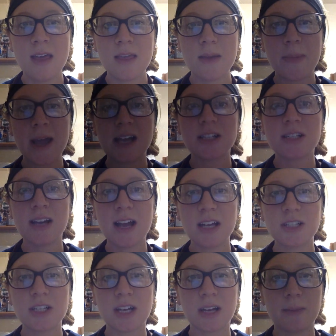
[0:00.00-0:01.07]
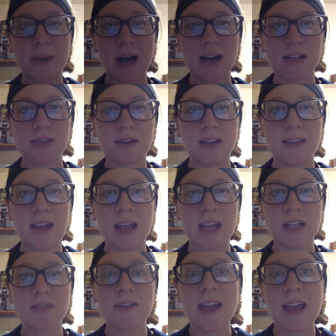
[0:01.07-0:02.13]
The patient had chickenpox around the
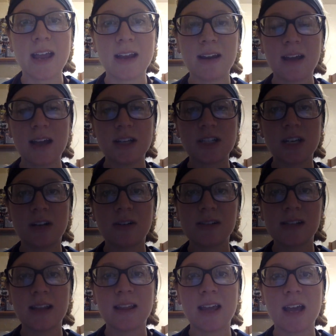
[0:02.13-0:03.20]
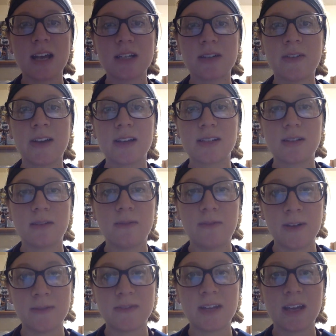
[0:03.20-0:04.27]
age of 8 and shingles at the age of
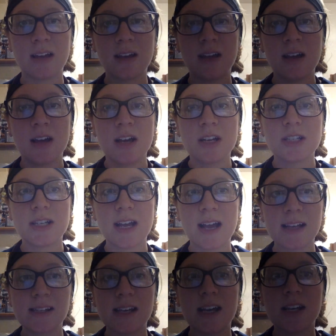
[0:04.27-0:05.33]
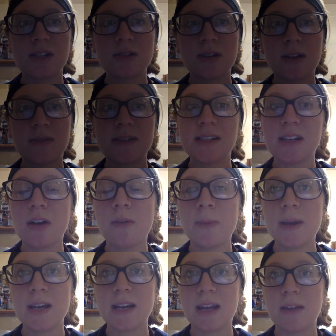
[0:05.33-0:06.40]
50. She has a history of
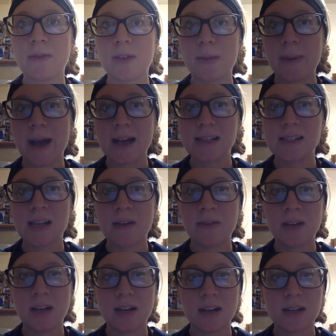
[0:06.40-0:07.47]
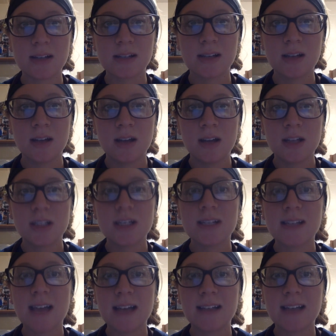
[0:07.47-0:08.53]
COPD for the past 7 years. She has
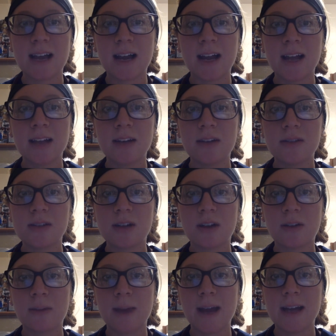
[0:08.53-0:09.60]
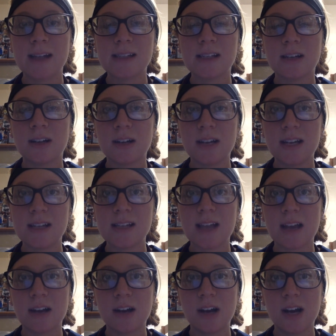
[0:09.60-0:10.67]
had diagnosed arthritis in her knees
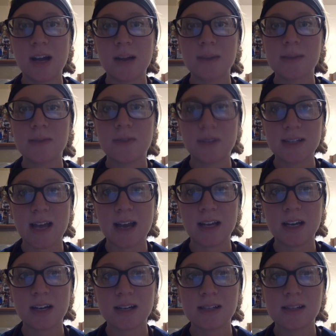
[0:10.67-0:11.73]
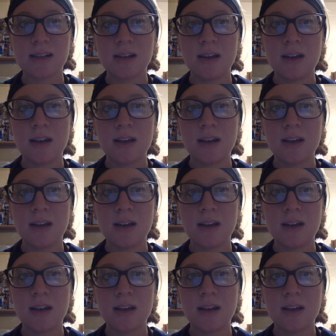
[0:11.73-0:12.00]
and her hips for 10 years.